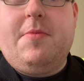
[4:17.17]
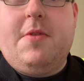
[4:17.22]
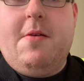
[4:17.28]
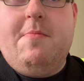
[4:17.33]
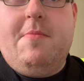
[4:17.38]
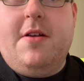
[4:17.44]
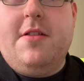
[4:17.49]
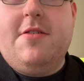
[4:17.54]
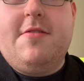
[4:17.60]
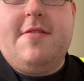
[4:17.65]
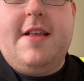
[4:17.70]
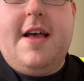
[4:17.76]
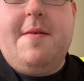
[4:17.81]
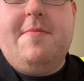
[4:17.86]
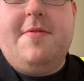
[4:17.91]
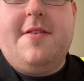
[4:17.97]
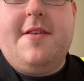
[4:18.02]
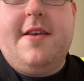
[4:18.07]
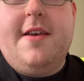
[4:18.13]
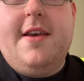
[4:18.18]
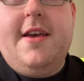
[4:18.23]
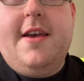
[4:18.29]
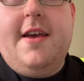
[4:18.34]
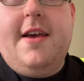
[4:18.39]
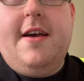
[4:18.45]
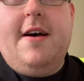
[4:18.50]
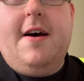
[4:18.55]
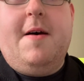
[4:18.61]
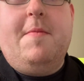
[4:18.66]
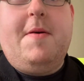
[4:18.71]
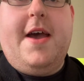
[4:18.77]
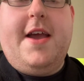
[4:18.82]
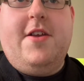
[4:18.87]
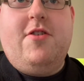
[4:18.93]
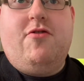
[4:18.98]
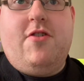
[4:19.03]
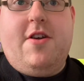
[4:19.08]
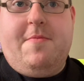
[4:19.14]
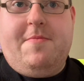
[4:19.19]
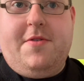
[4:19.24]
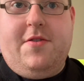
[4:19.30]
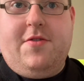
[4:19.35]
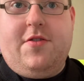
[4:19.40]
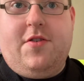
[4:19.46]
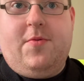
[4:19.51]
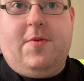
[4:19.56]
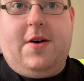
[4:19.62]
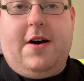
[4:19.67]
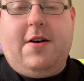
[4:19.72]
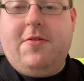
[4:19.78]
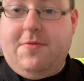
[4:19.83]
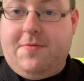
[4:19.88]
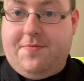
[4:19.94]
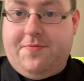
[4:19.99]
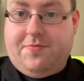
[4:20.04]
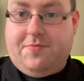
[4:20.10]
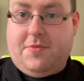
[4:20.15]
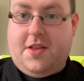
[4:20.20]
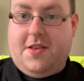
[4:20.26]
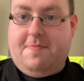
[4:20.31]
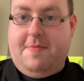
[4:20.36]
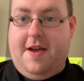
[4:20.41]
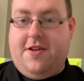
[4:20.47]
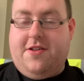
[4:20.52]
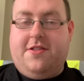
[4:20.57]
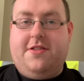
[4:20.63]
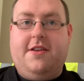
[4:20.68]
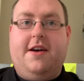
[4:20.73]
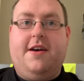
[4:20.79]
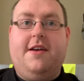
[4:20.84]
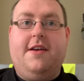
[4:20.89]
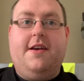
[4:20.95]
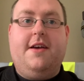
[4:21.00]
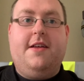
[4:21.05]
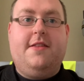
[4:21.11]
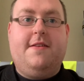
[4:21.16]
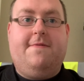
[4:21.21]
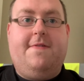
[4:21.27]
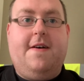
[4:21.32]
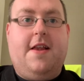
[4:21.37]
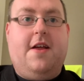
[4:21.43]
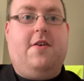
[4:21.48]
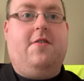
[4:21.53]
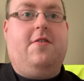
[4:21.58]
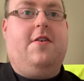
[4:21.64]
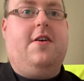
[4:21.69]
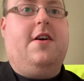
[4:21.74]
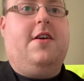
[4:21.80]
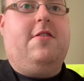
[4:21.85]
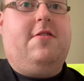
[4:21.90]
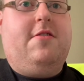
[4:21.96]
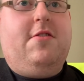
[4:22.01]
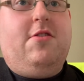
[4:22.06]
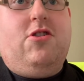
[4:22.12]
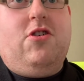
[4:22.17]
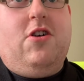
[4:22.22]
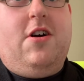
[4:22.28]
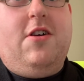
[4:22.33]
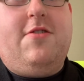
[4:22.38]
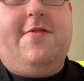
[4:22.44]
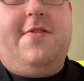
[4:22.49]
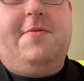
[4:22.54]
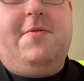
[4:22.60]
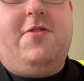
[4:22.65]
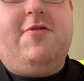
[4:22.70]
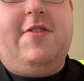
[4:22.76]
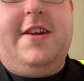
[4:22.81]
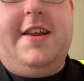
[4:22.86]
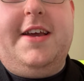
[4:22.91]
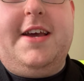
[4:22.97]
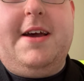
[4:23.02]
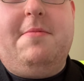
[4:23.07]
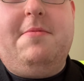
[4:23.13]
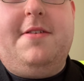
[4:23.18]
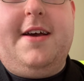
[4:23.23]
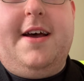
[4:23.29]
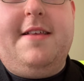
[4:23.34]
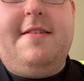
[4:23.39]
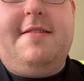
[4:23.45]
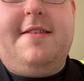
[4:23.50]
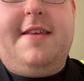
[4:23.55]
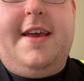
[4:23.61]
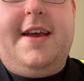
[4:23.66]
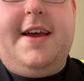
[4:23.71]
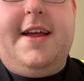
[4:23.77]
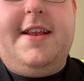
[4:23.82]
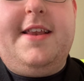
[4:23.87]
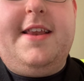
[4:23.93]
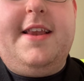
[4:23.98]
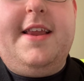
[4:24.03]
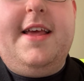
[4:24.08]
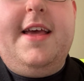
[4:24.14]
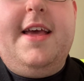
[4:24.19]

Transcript: A bunch of celebs are paying tribute as well, especially the fellow judge from Strictly Come Dancing.